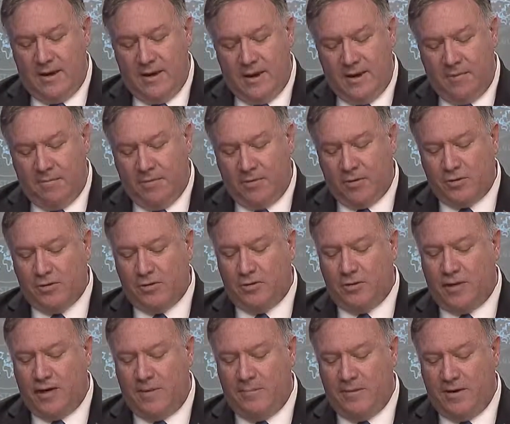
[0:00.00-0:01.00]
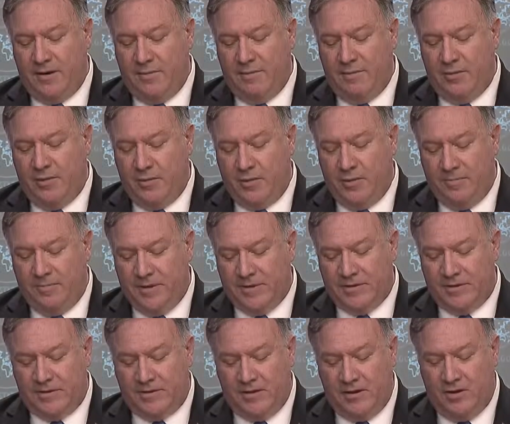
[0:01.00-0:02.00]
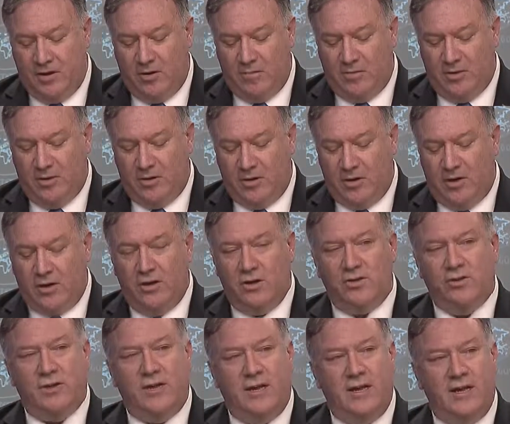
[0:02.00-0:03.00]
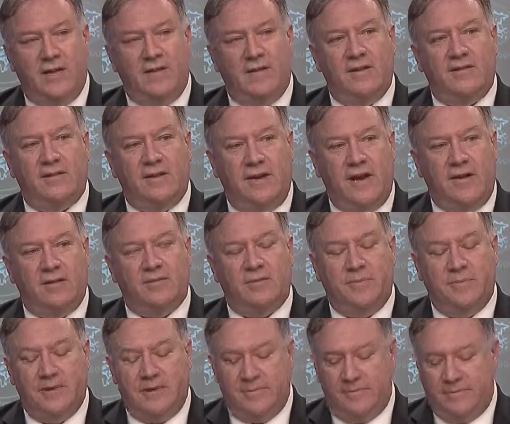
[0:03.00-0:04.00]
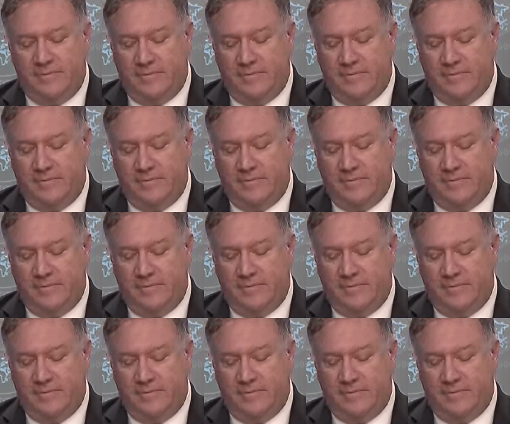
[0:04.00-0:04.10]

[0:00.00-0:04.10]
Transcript: Any person or company doing business in Cuba should heed this announcement.